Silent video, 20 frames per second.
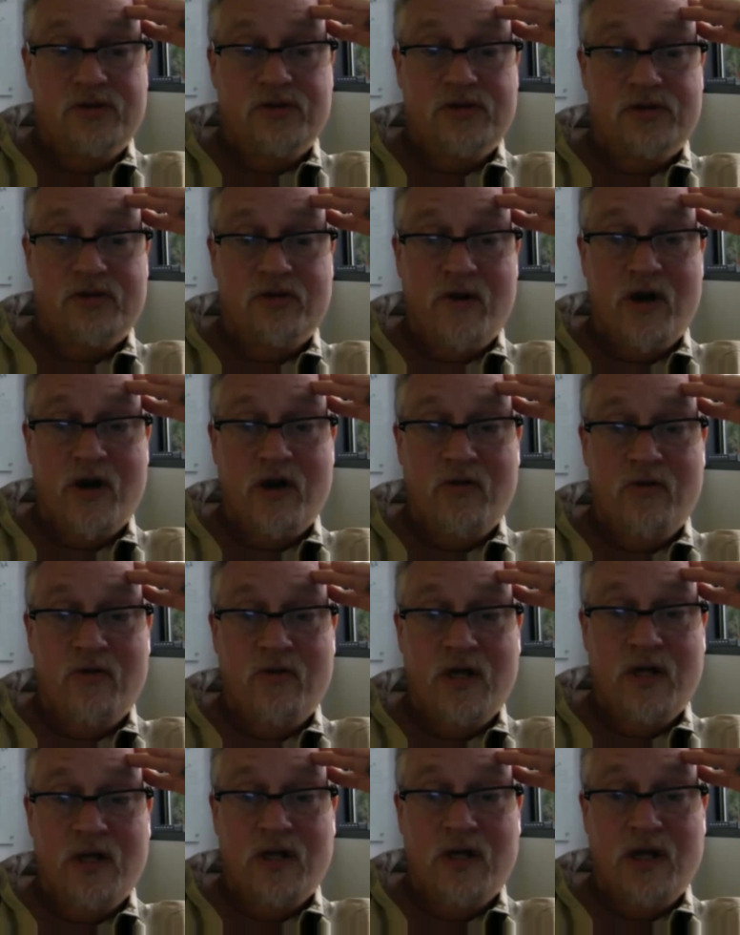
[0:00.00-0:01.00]
tomorrow
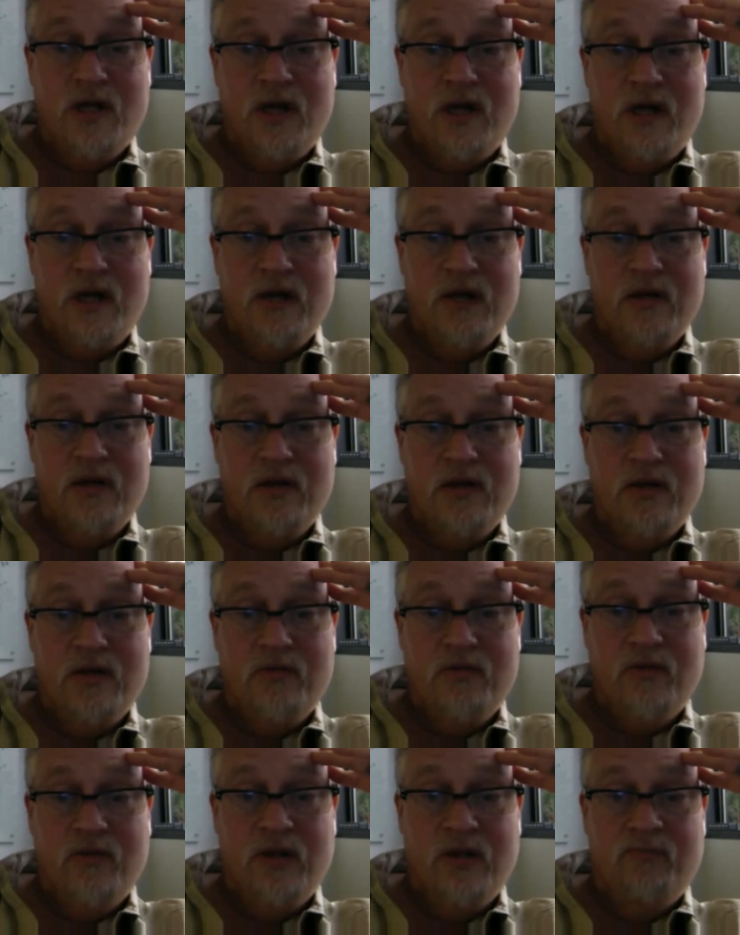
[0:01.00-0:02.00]

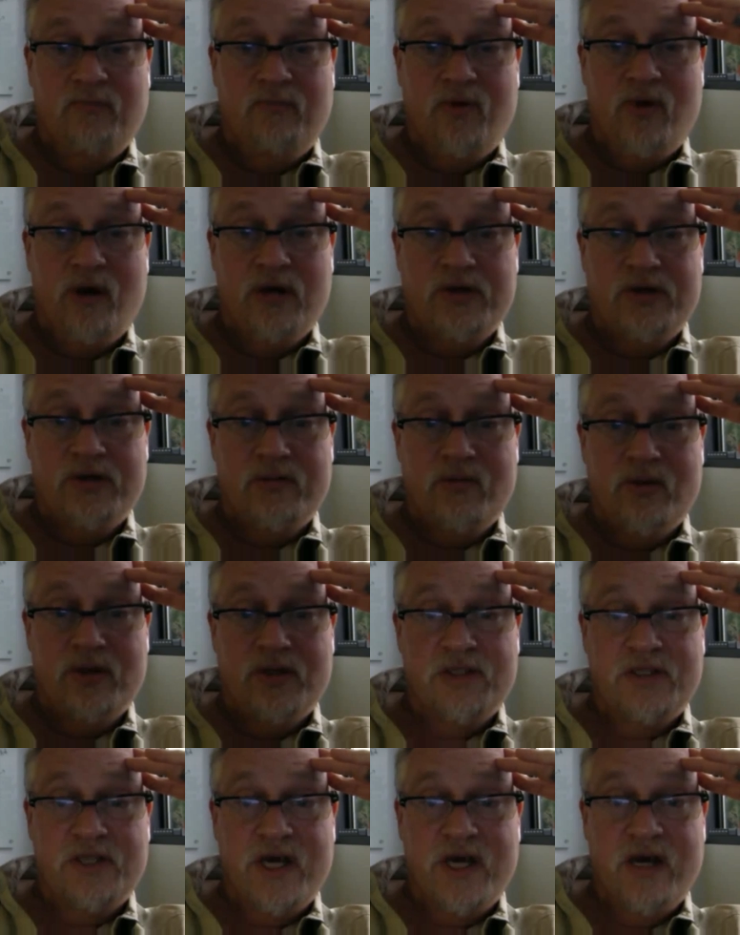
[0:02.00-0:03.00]
we'll import some more
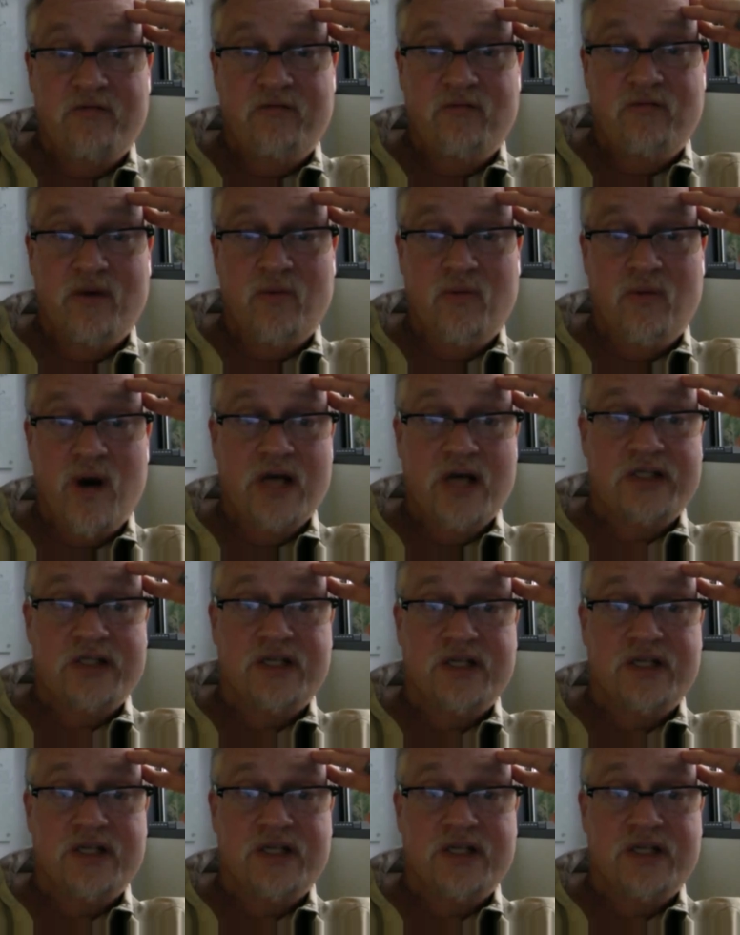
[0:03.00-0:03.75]
stuff. We'll watch it